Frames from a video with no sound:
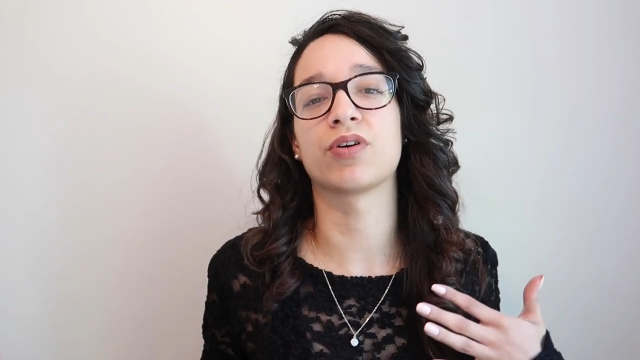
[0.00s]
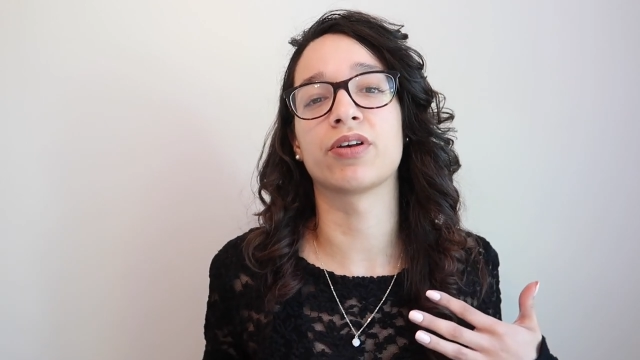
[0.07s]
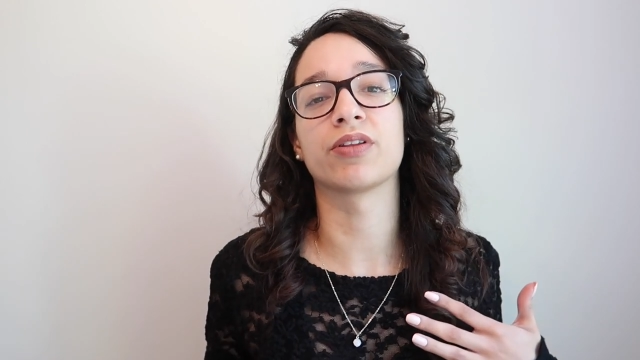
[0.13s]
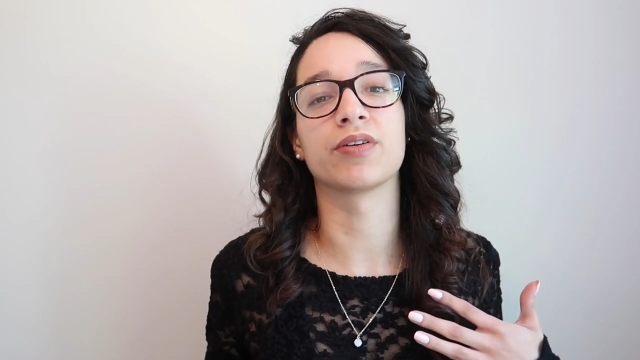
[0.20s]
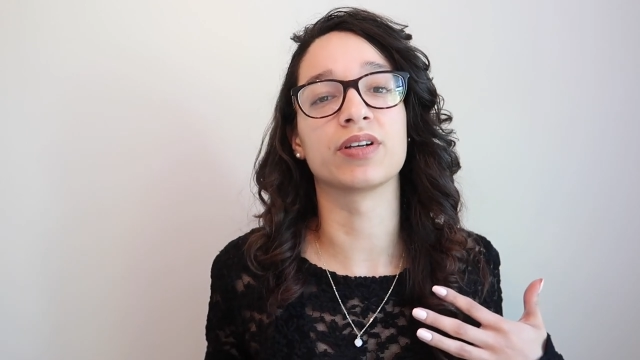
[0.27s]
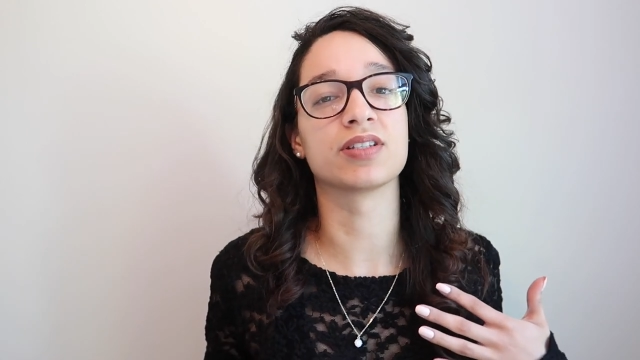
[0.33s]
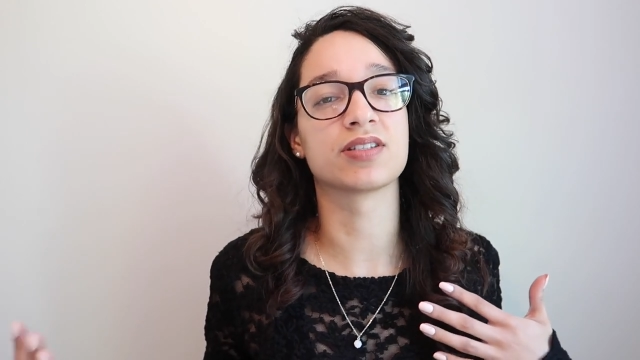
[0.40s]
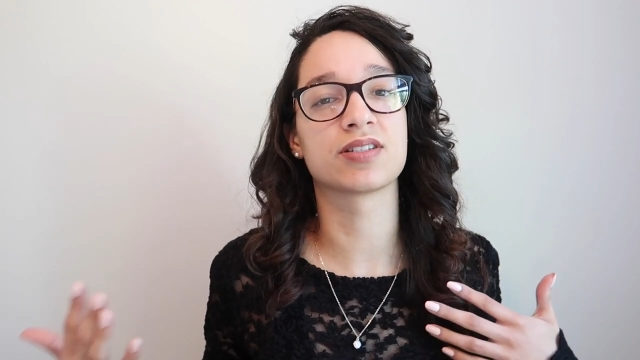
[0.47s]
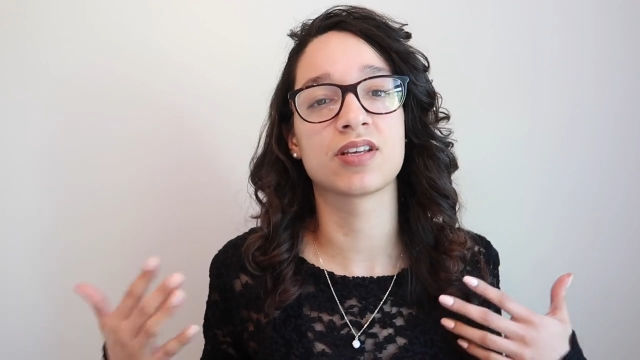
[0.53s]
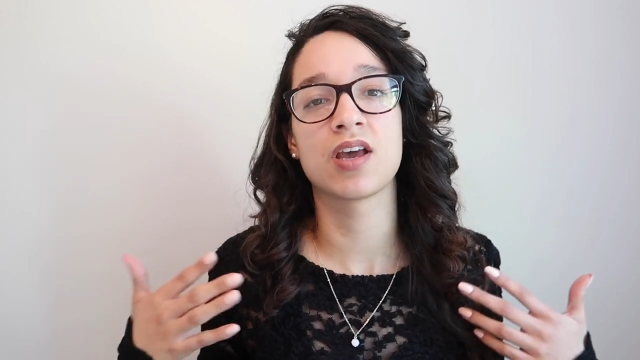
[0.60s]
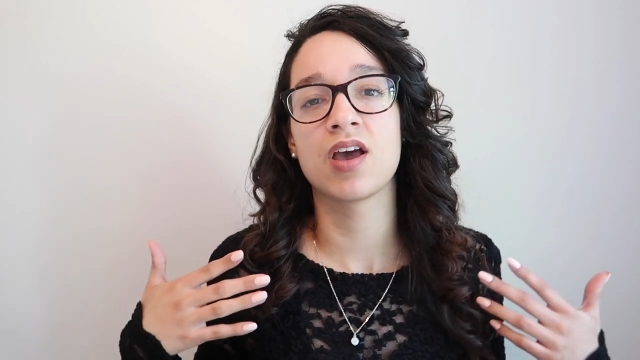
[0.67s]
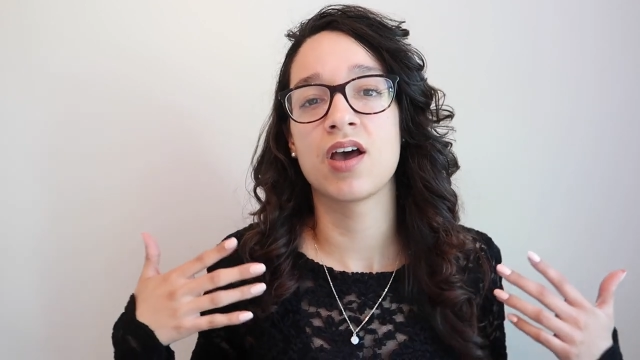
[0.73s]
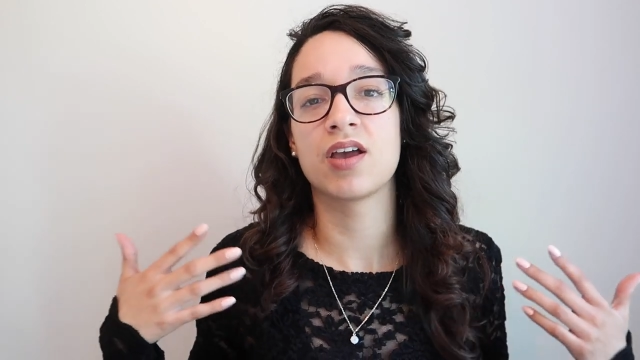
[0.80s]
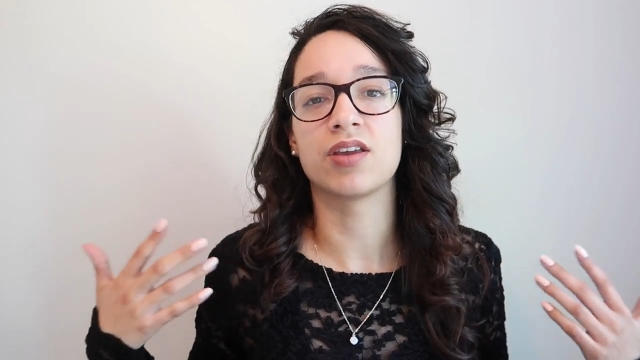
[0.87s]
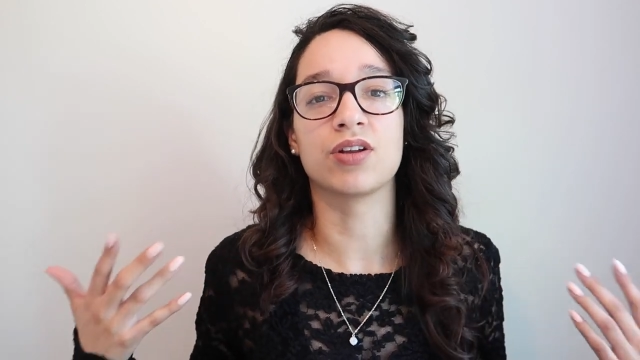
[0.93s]
whether it's,
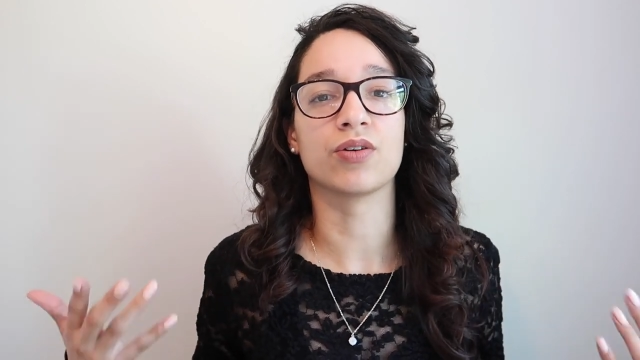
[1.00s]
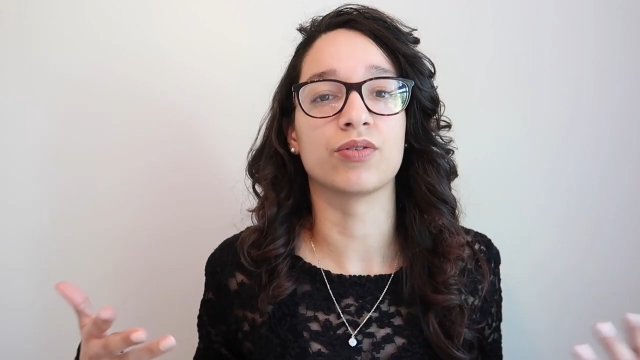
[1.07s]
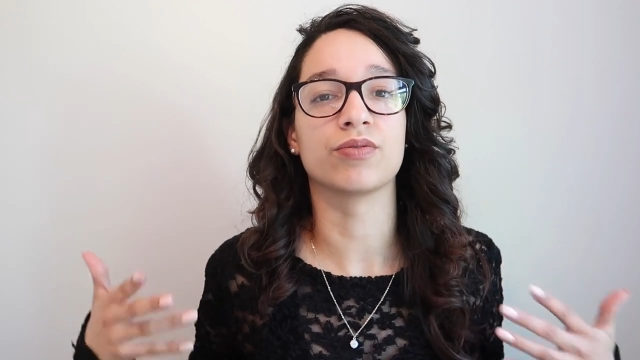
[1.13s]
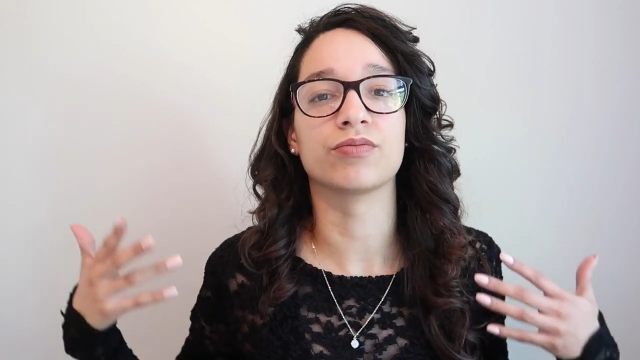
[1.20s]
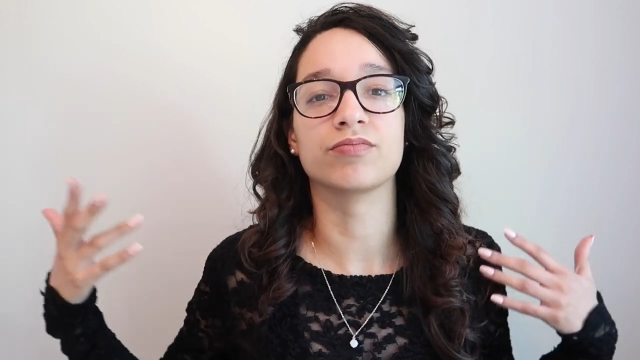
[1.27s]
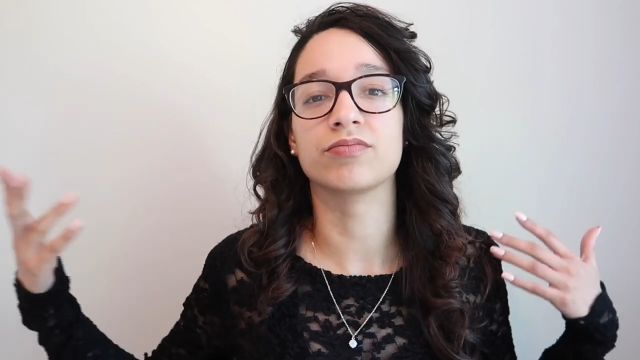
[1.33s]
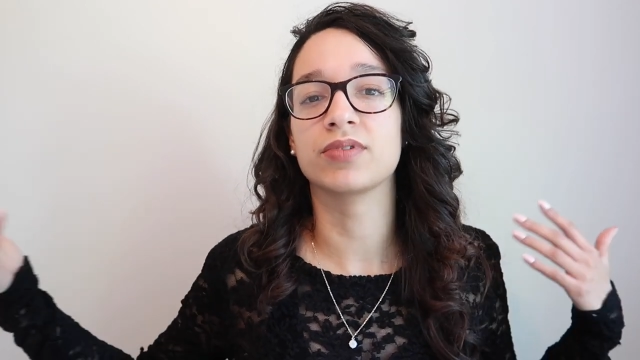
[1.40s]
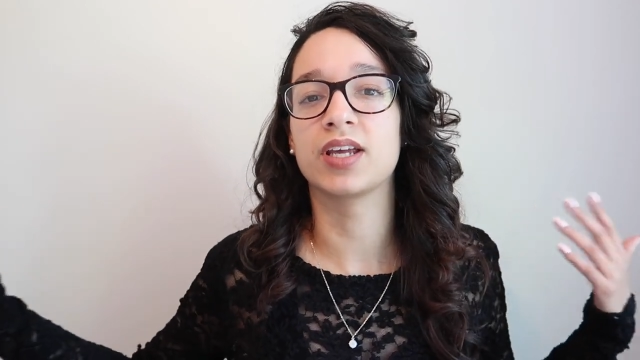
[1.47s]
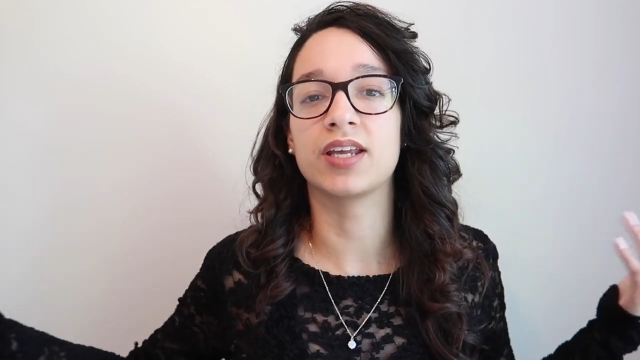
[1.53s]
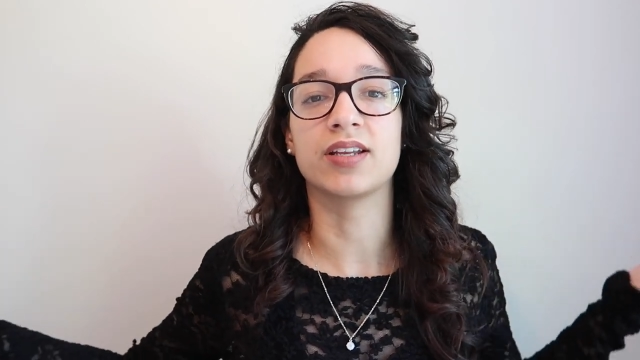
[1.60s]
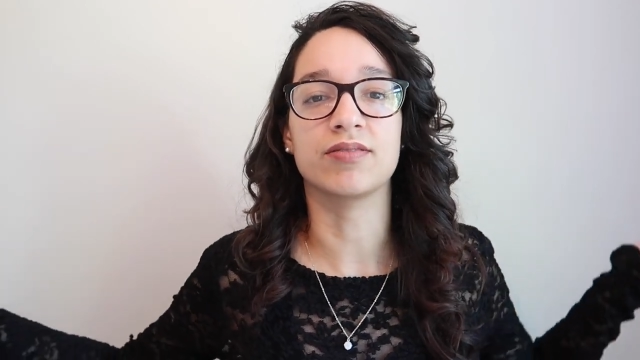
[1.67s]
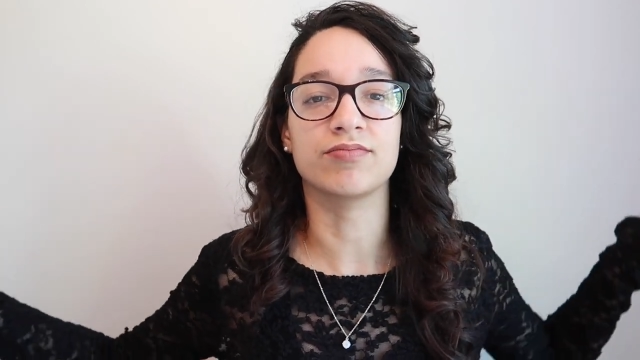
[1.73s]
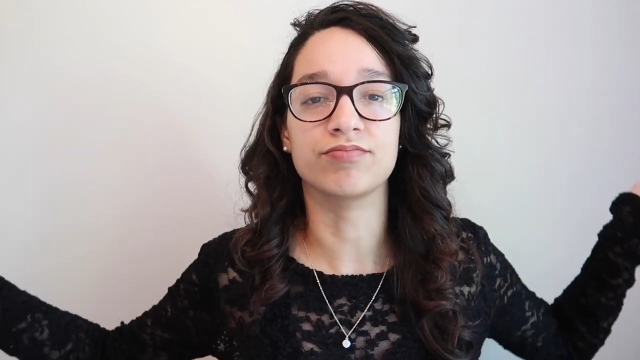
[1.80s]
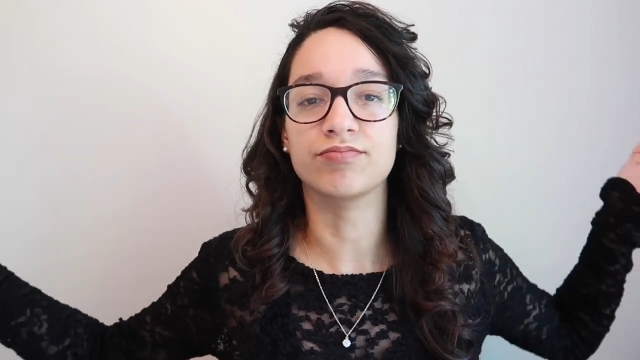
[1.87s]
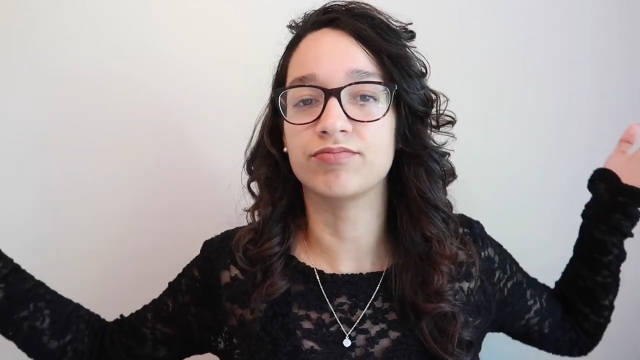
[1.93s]
you know,
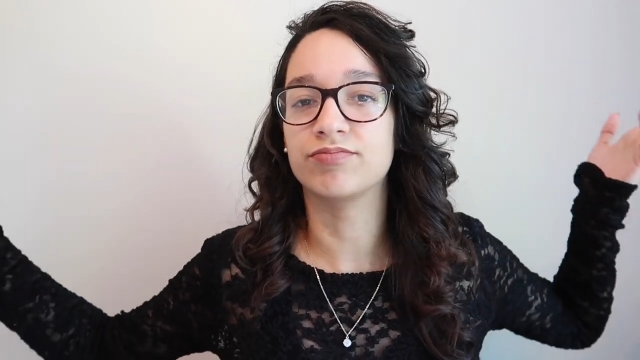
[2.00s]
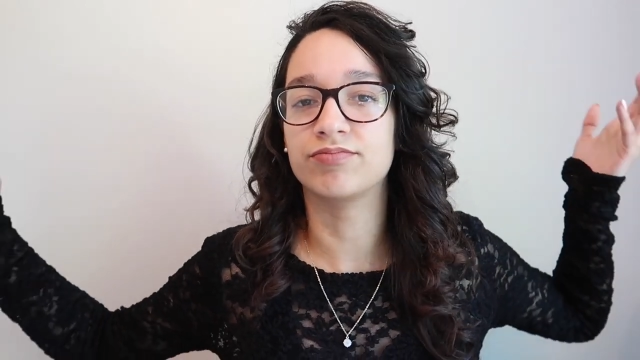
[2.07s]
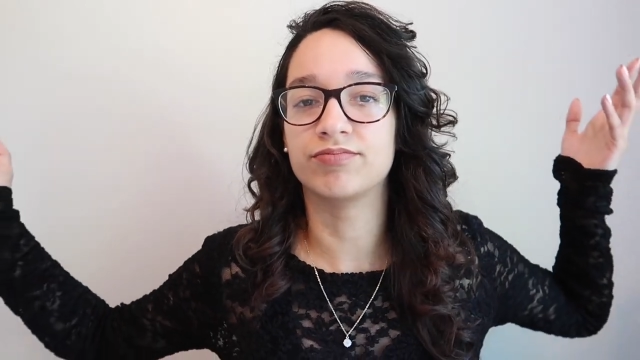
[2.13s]
in